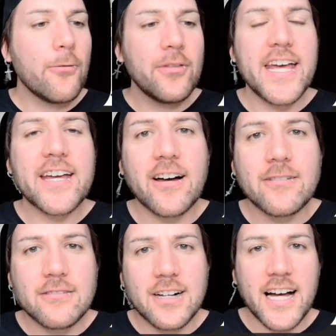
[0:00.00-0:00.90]
Well, there you go.
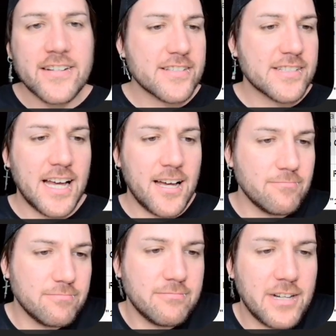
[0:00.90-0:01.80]
I just uh,
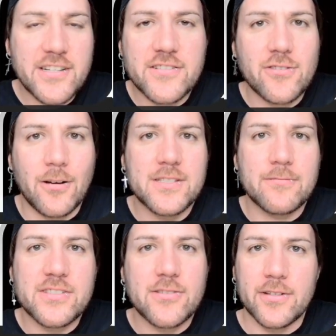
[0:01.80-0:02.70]
I just dropped
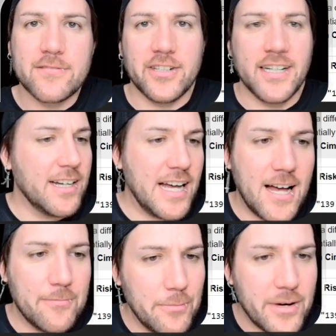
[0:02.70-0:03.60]
some source for
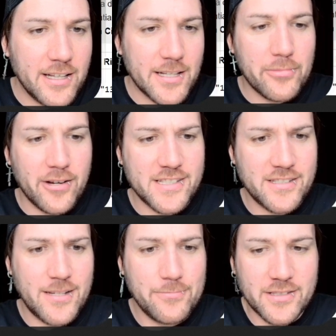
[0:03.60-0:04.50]
you. Um, apparently, Proxy
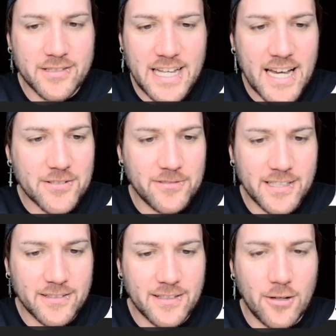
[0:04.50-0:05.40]
Cheap is
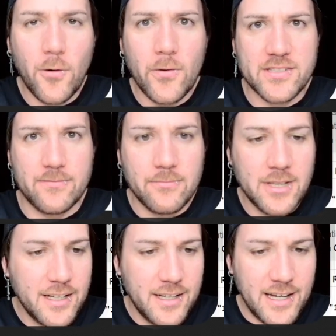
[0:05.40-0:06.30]
actually awesome.
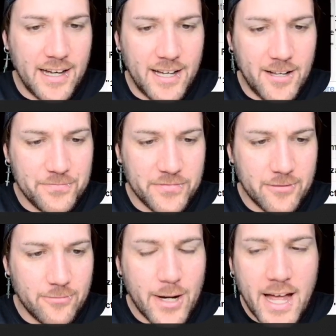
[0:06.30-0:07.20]
Um,
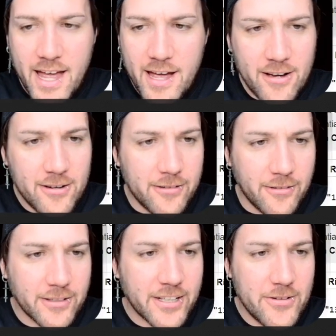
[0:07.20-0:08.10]

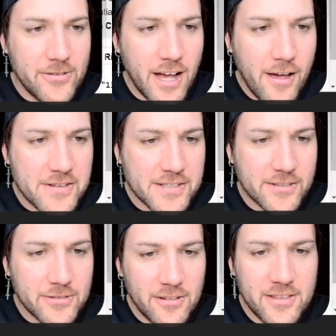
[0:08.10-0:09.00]
wow, kudos,
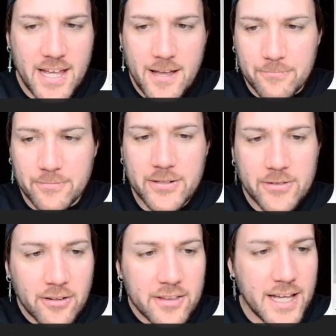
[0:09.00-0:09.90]
good on them,
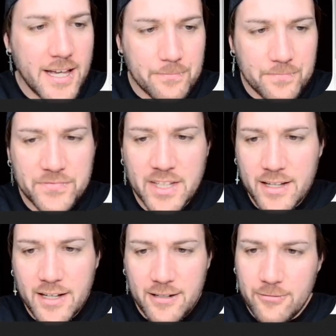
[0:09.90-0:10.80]
good on them.
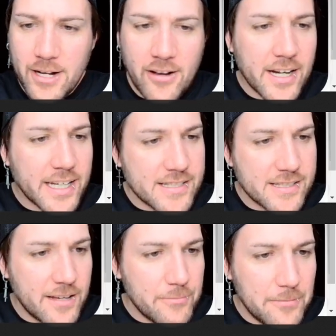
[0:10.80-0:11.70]
Well, I guess
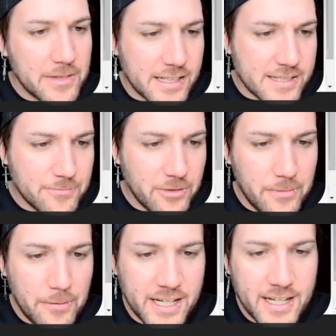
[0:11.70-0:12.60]
they might be getting some more
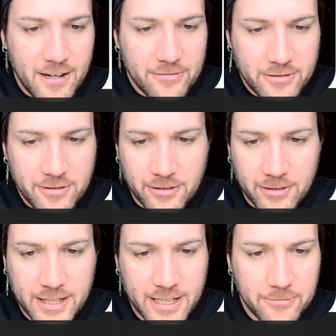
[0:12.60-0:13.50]
of my money after
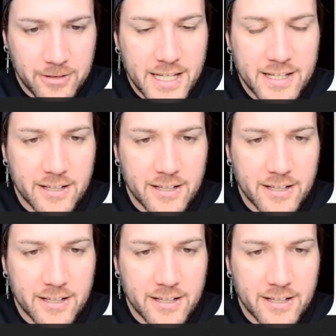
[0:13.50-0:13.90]
all. There